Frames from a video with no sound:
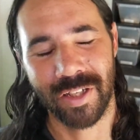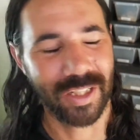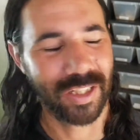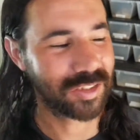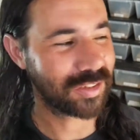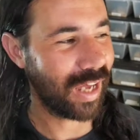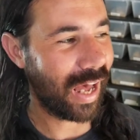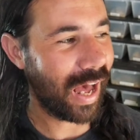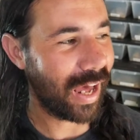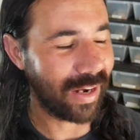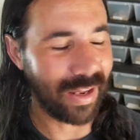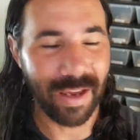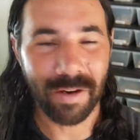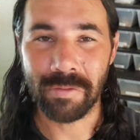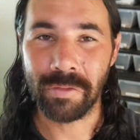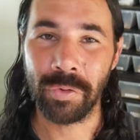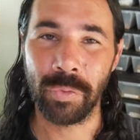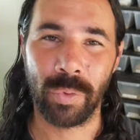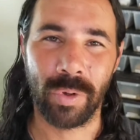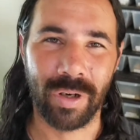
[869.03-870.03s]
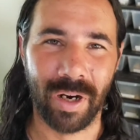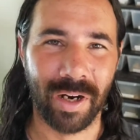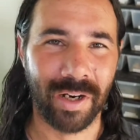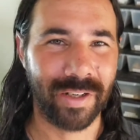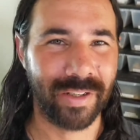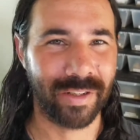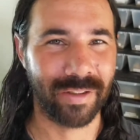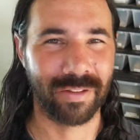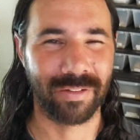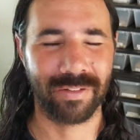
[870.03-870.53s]
It's hot everywhere out
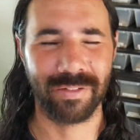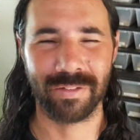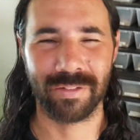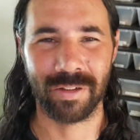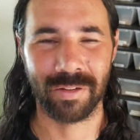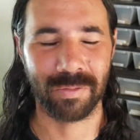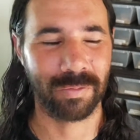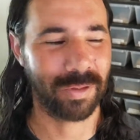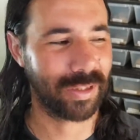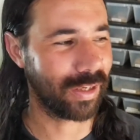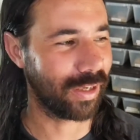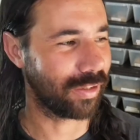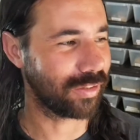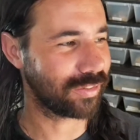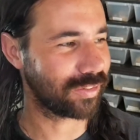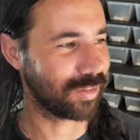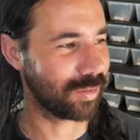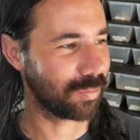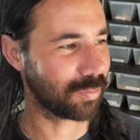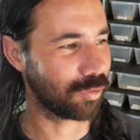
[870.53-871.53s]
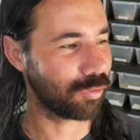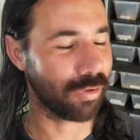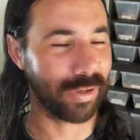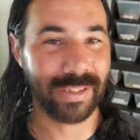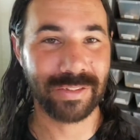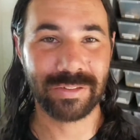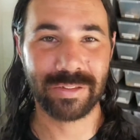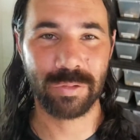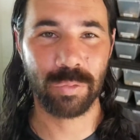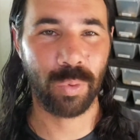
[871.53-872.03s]
here. You know, we're getting some
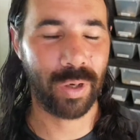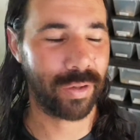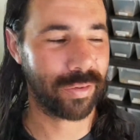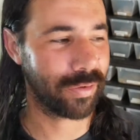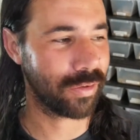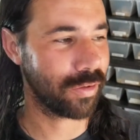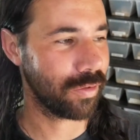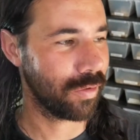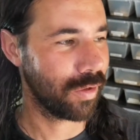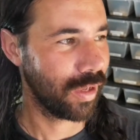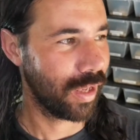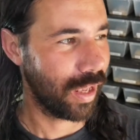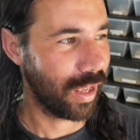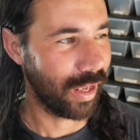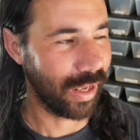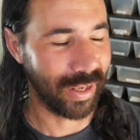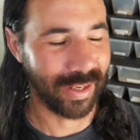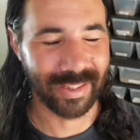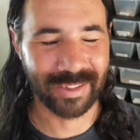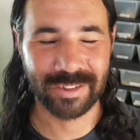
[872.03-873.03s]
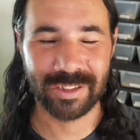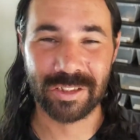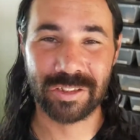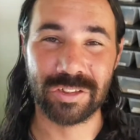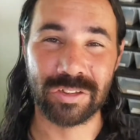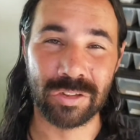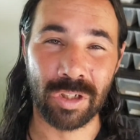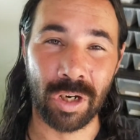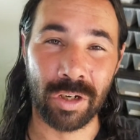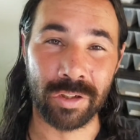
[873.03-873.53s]
crazy weather, and it just
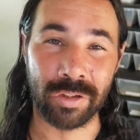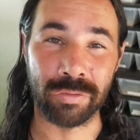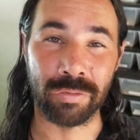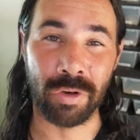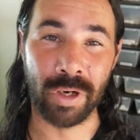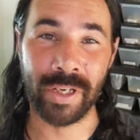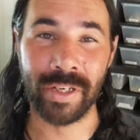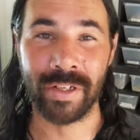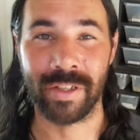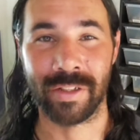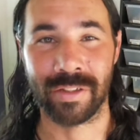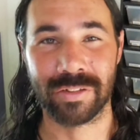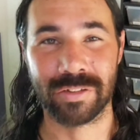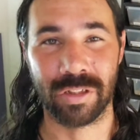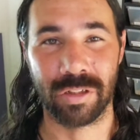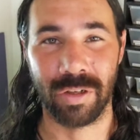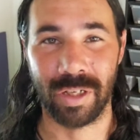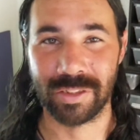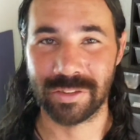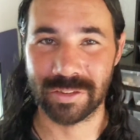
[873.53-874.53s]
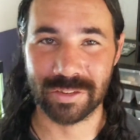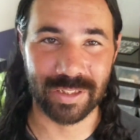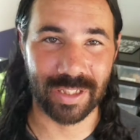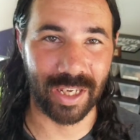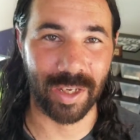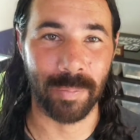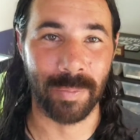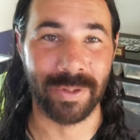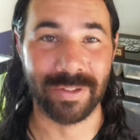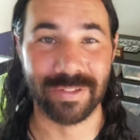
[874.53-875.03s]
started raining, so I just
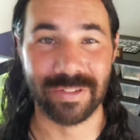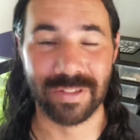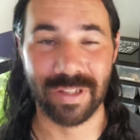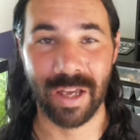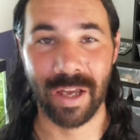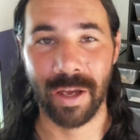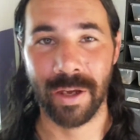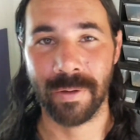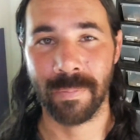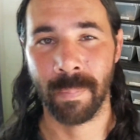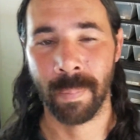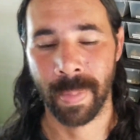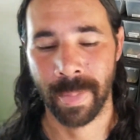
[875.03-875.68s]
came inside.